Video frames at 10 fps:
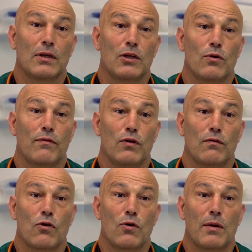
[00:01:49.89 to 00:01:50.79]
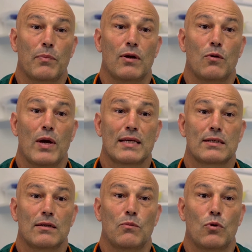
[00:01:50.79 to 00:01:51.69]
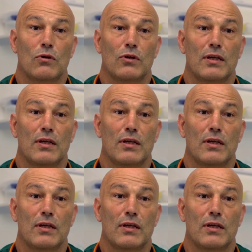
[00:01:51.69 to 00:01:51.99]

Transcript: You know, if you've grown up in a Western model,